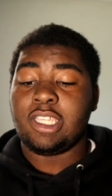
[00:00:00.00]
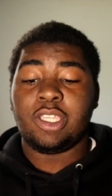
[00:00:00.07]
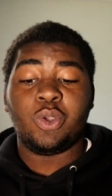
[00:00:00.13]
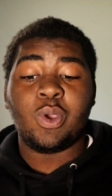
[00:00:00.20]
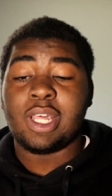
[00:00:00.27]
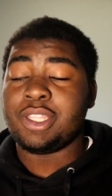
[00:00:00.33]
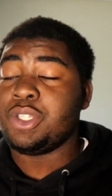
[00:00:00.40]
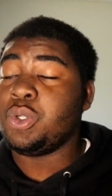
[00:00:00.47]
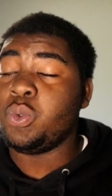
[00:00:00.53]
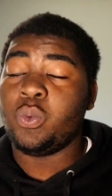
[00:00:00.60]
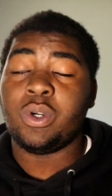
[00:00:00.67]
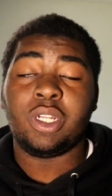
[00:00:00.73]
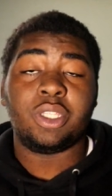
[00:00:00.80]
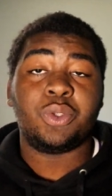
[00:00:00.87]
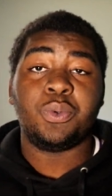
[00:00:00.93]
you have to do
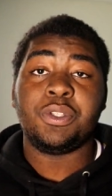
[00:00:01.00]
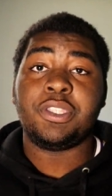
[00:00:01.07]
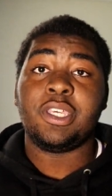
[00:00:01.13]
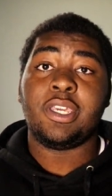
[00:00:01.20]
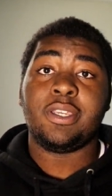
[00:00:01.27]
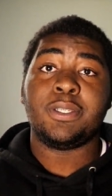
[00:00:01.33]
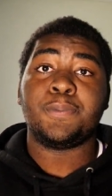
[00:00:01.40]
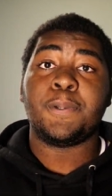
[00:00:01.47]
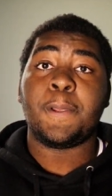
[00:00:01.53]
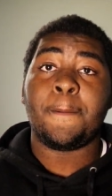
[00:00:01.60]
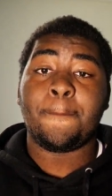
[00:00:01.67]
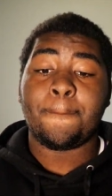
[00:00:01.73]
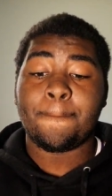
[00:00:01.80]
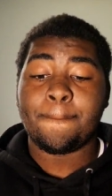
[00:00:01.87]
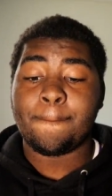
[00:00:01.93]
one of three things, bro.
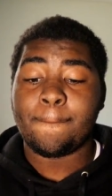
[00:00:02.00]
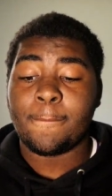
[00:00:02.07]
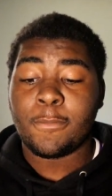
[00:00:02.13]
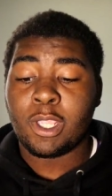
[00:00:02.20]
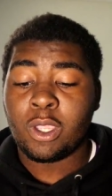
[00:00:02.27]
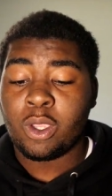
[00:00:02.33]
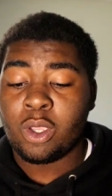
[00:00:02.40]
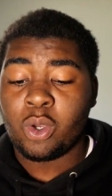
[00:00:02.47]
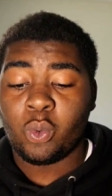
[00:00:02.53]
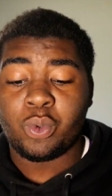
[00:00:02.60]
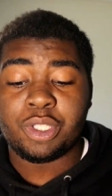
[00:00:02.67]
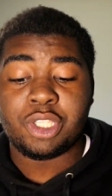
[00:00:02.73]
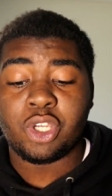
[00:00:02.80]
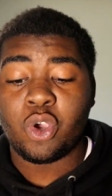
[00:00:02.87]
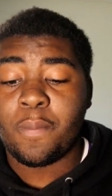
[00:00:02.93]

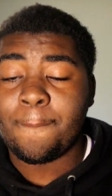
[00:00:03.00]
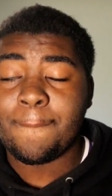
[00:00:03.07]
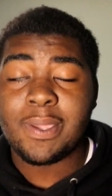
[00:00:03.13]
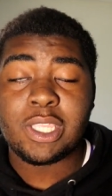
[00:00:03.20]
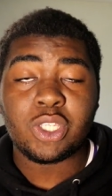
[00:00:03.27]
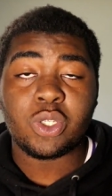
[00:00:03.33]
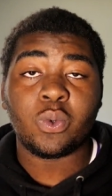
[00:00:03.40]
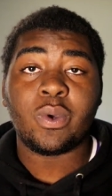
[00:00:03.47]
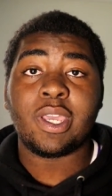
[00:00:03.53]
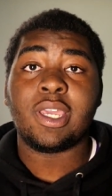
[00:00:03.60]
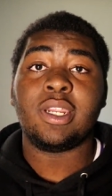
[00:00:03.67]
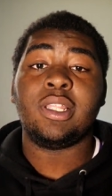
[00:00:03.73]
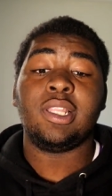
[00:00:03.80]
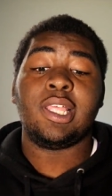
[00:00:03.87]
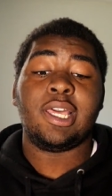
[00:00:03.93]
We either gonna meet somewhere
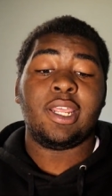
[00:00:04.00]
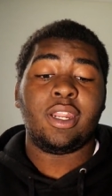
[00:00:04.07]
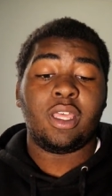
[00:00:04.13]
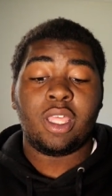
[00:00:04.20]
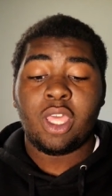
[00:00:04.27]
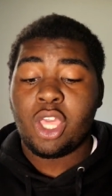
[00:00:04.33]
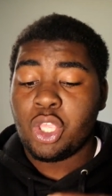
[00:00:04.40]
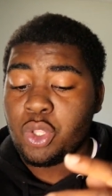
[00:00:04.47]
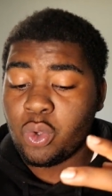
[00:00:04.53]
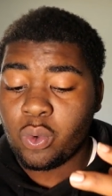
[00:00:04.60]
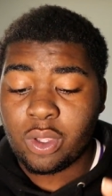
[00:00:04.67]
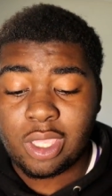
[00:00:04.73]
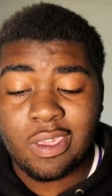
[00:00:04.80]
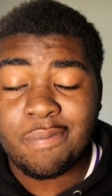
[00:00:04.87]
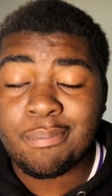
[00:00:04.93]
in Atlanta, you
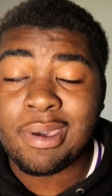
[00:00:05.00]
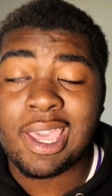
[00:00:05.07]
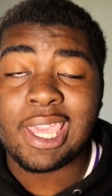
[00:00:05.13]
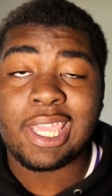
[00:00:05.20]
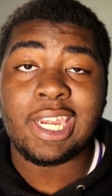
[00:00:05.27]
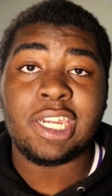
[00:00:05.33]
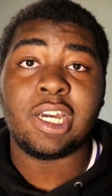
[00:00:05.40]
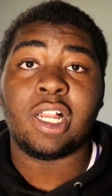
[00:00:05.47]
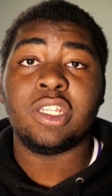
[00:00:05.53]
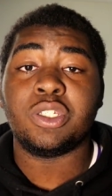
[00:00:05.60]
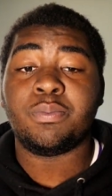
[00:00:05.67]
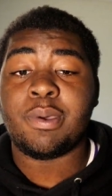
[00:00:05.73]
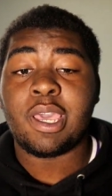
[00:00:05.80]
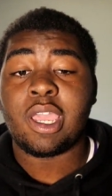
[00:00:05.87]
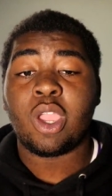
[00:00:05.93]
gonna give me my
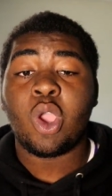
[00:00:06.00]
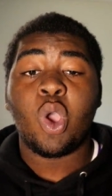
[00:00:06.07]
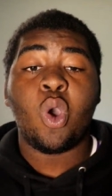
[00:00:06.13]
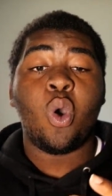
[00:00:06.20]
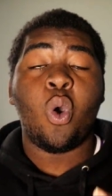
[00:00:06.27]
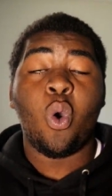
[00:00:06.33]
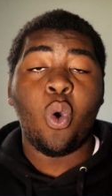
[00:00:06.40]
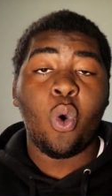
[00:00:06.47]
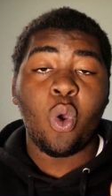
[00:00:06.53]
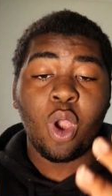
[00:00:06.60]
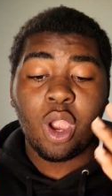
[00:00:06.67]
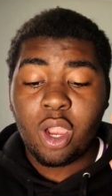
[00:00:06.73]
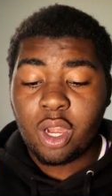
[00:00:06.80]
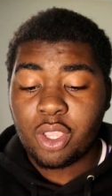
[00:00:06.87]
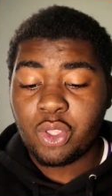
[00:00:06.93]
$80 back,
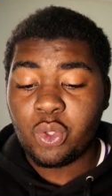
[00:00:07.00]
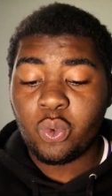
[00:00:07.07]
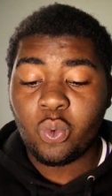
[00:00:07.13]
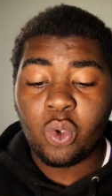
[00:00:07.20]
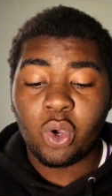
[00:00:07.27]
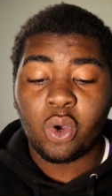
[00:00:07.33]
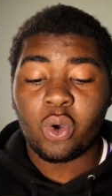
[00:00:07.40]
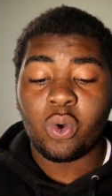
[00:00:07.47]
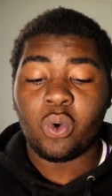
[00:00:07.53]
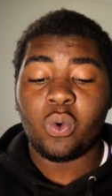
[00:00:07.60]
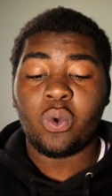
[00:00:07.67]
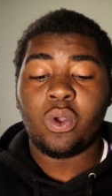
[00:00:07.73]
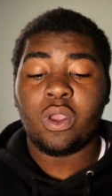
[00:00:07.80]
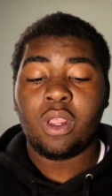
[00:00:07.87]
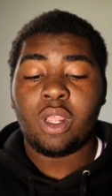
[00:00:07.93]
or you
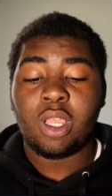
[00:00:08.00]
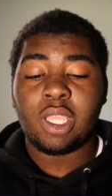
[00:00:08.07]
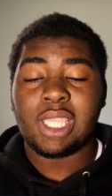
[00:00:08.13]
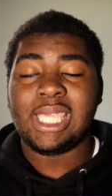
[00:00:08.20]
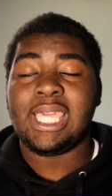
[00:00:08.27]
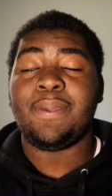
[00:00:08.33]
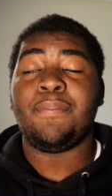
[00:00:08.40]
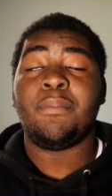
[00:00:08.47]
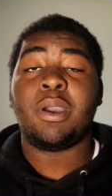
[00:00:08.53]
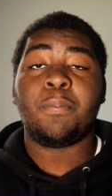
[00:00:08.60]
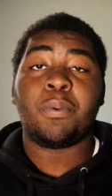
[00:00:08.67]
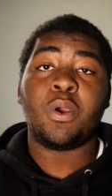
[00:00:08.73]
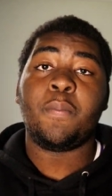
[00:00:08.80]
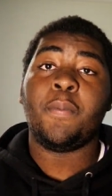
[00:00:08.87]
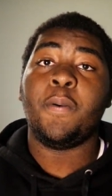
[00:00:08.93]
gonna give me my
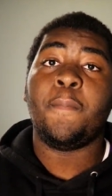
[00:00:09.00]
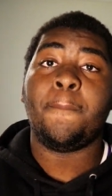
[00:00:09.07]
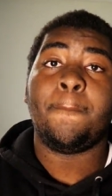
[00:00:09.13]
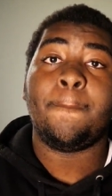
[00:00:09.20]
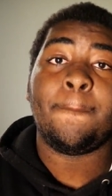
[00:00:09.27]
promo.